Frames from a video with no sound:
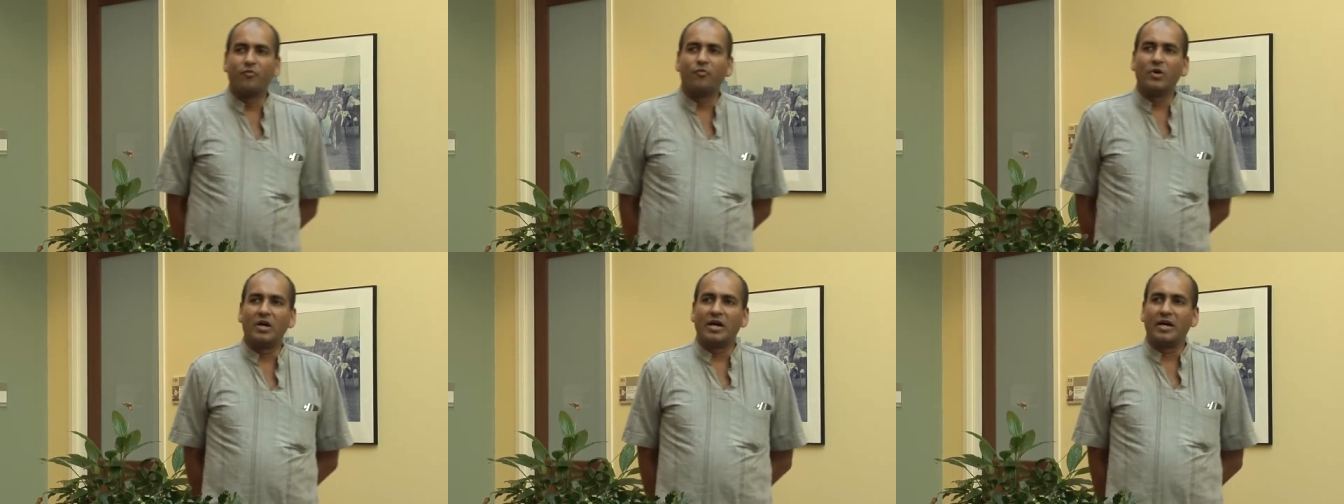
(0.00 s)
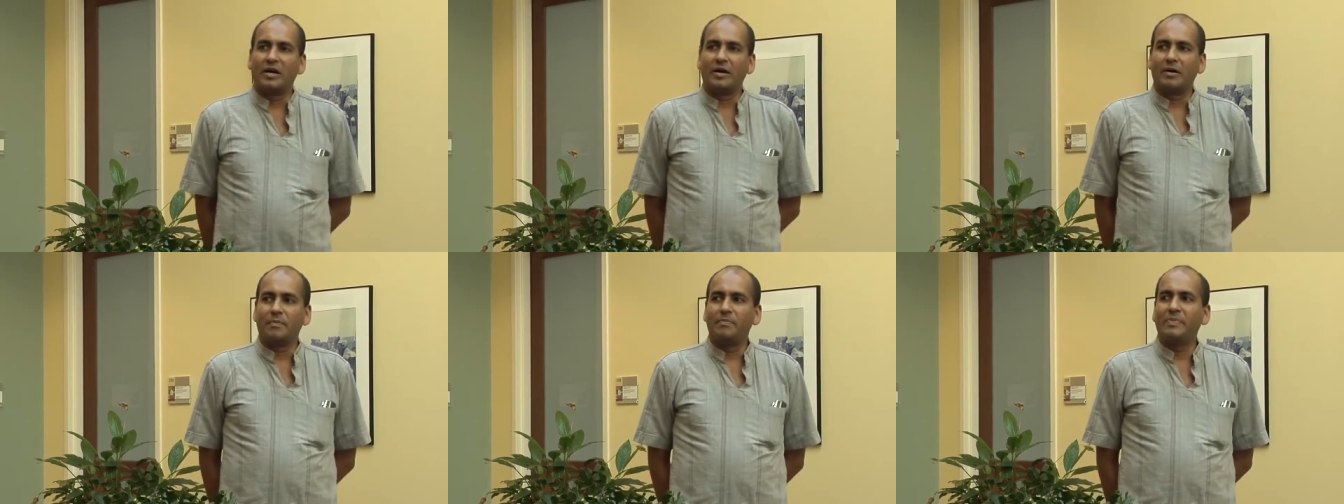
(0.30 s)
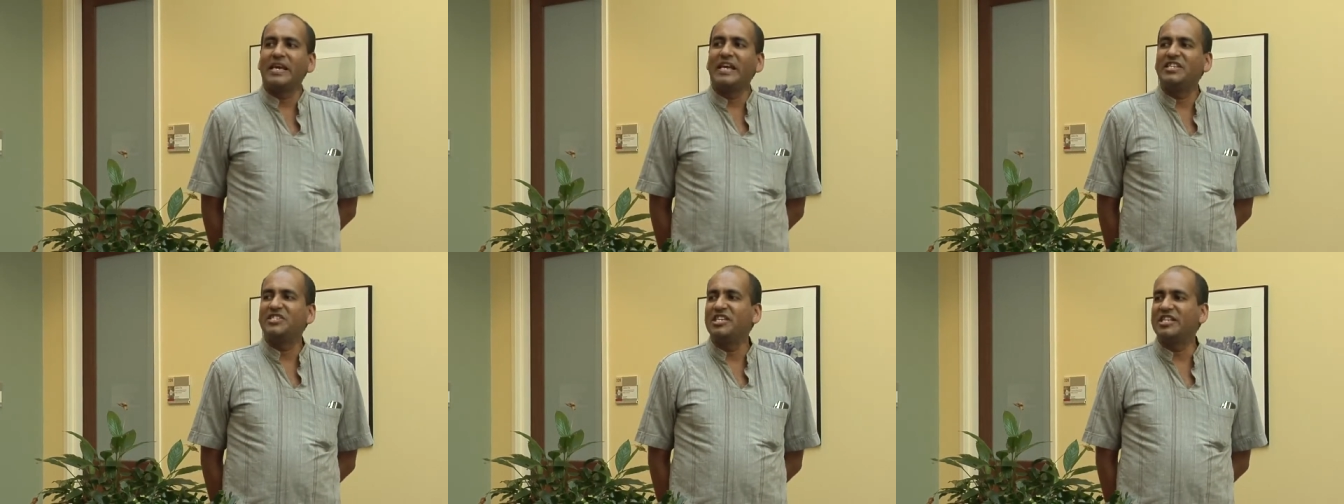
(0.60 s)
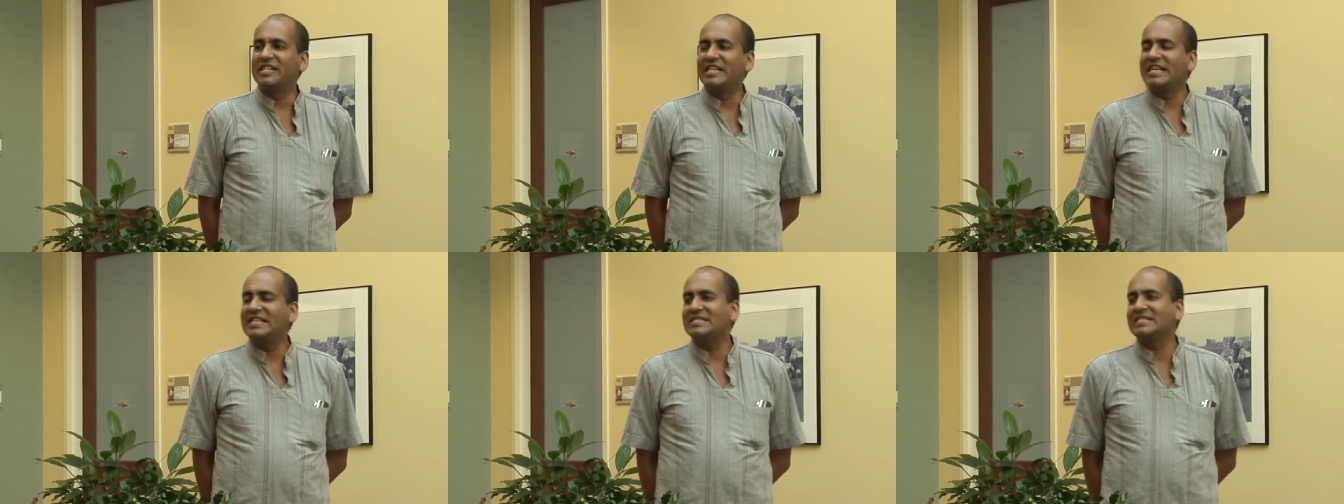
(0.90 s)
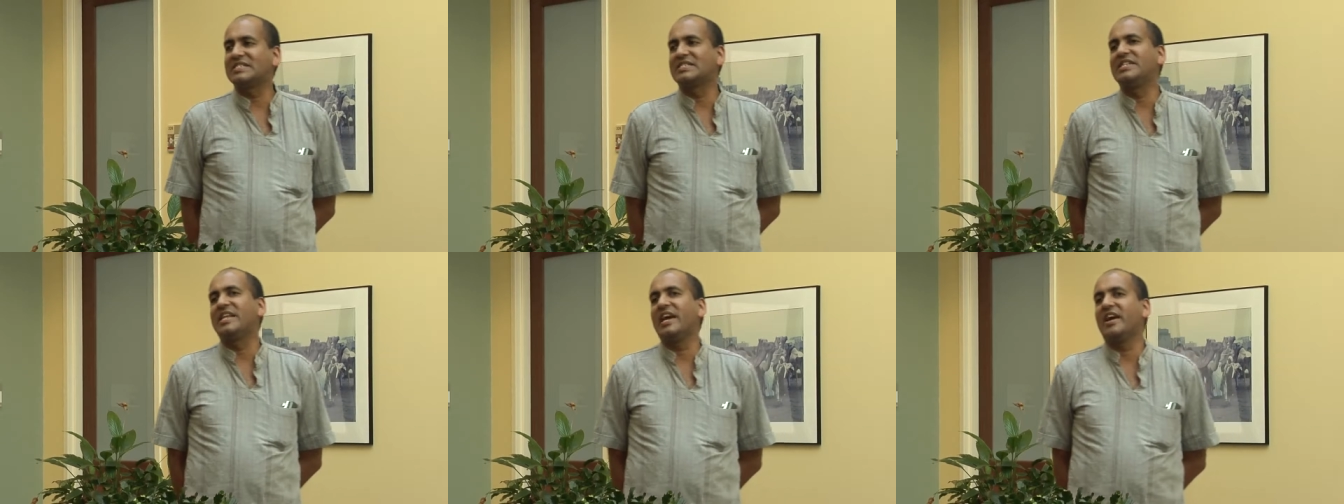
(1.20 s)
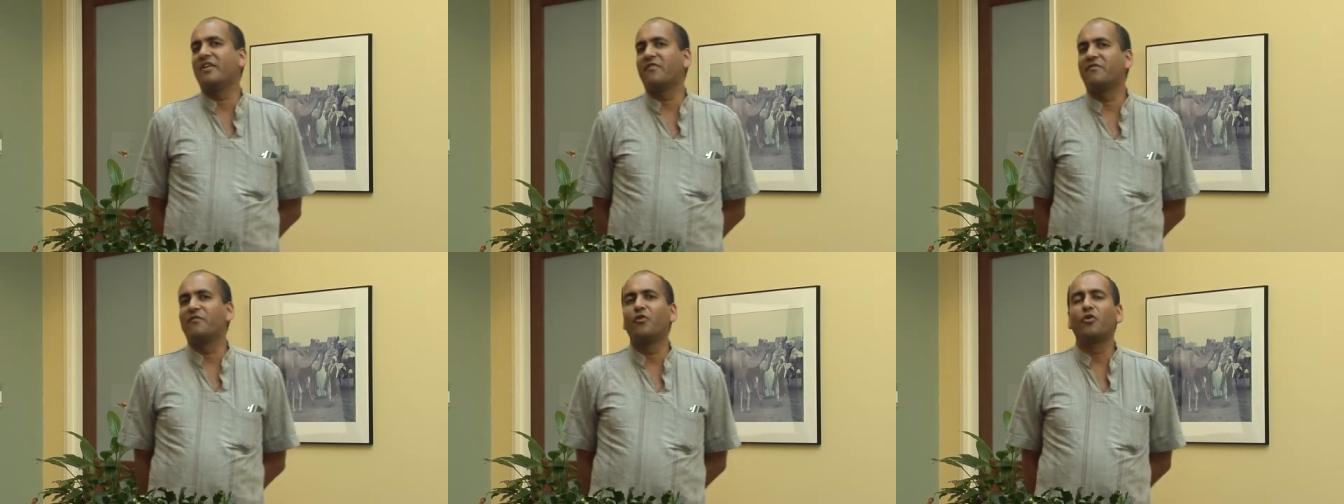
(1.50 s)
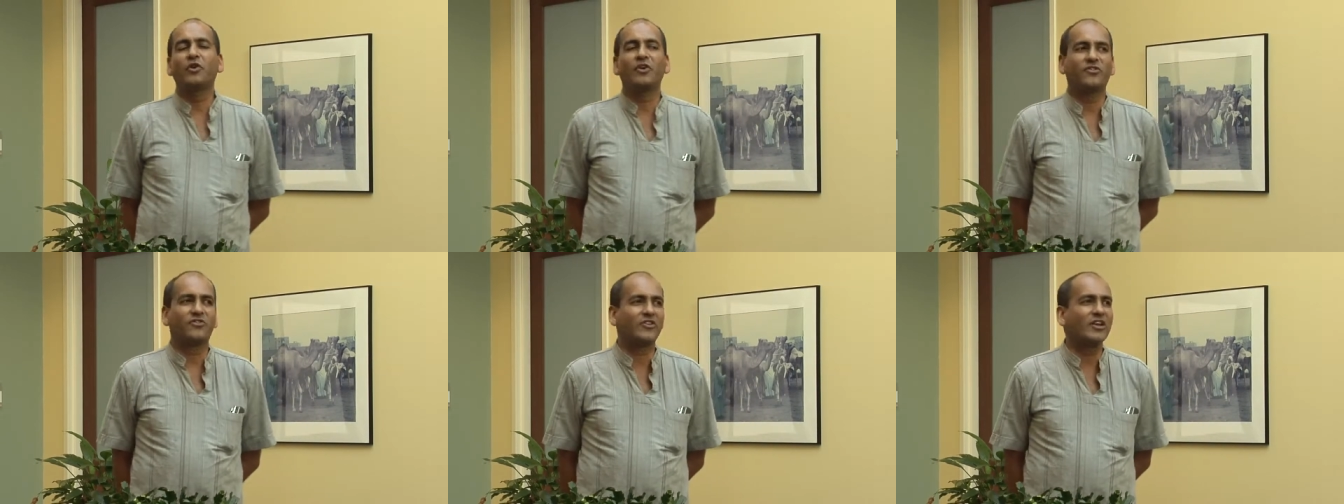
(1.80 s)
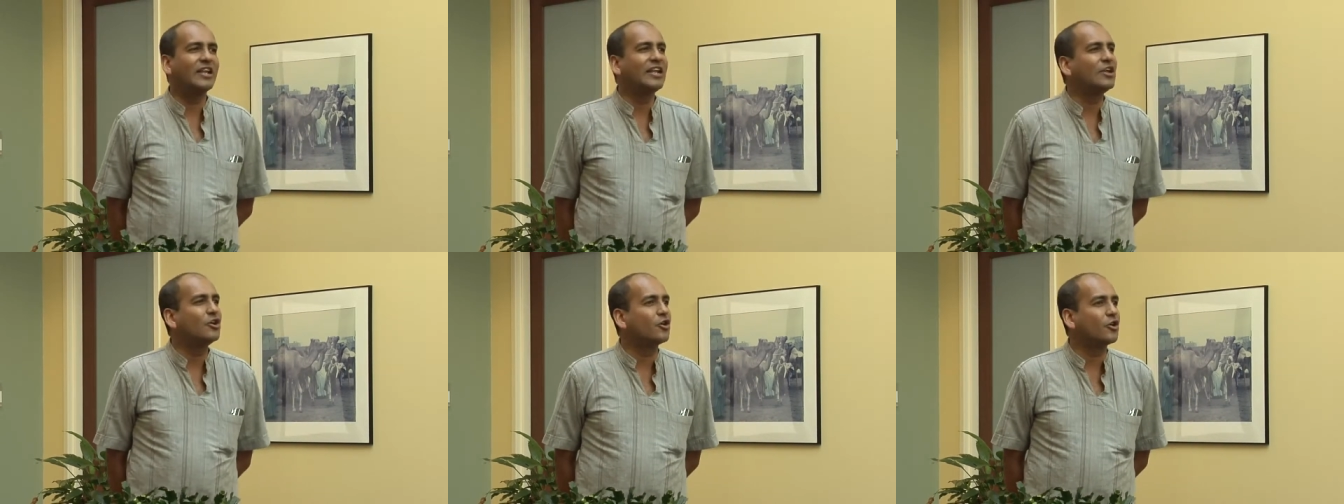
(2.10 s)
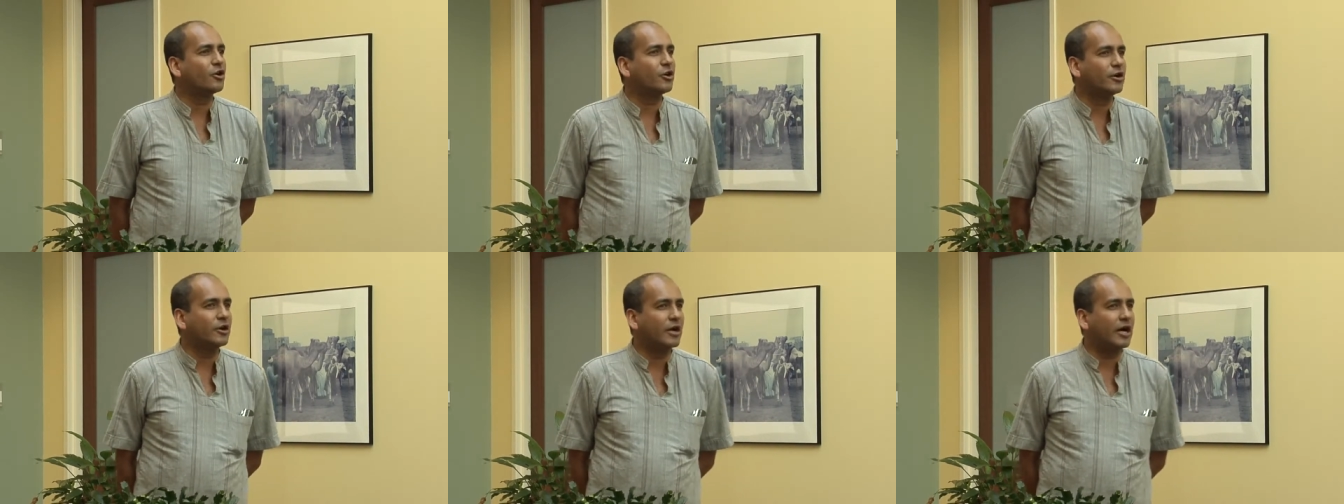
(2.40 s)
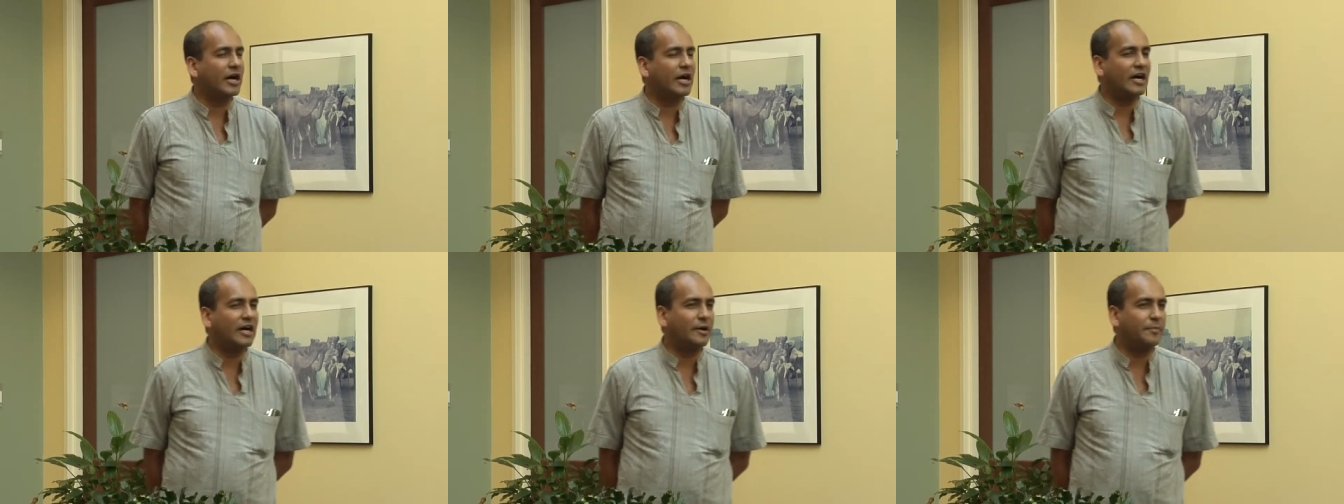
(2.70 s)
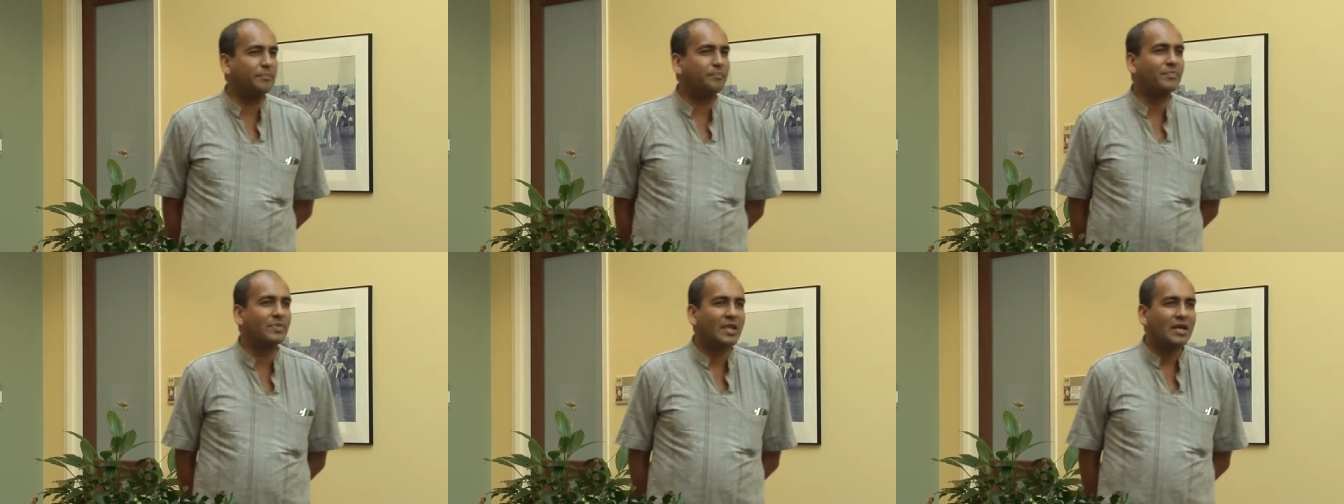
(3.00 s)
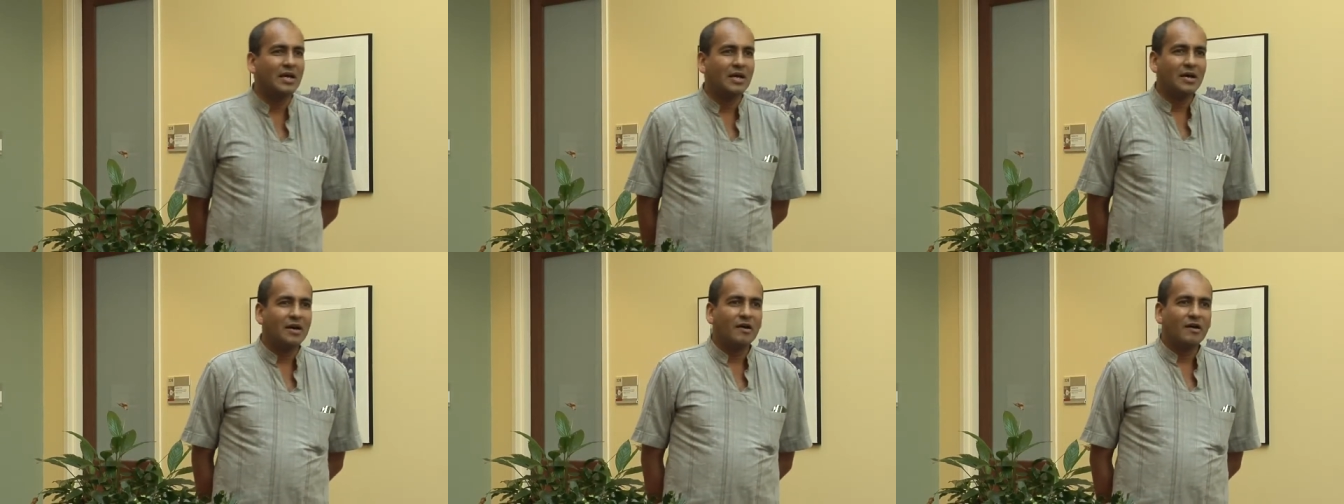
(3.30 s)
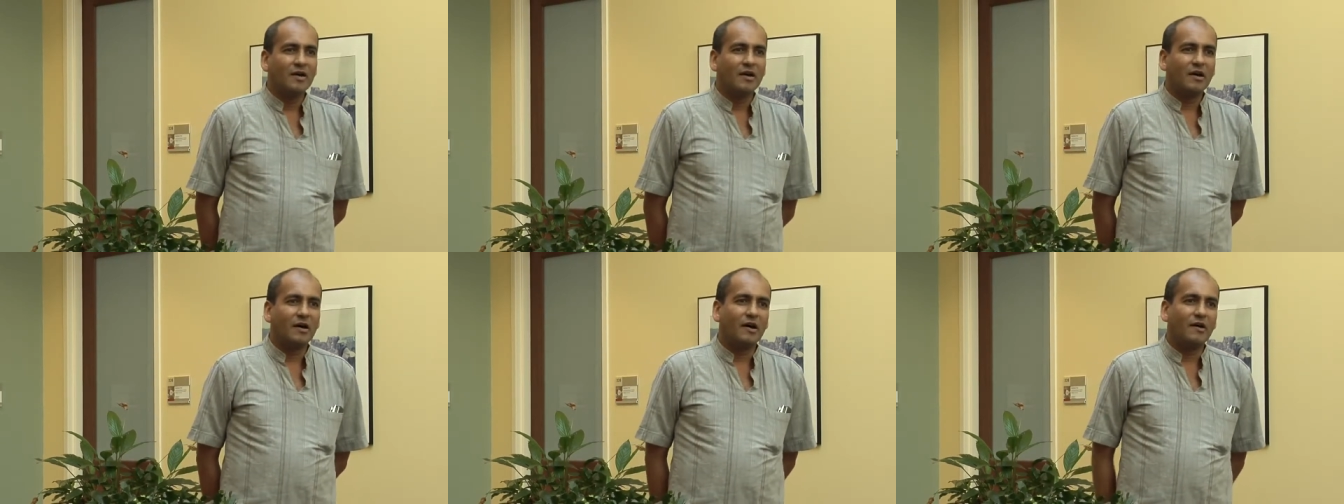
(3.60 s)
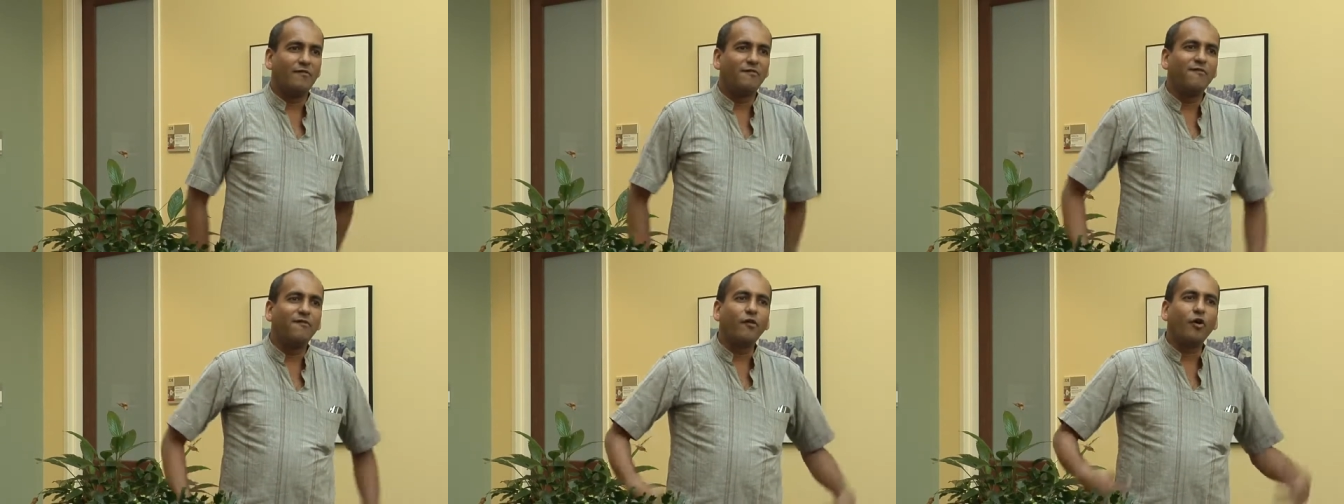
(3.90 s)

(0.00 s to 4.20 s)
PhD thesis there focused really on um,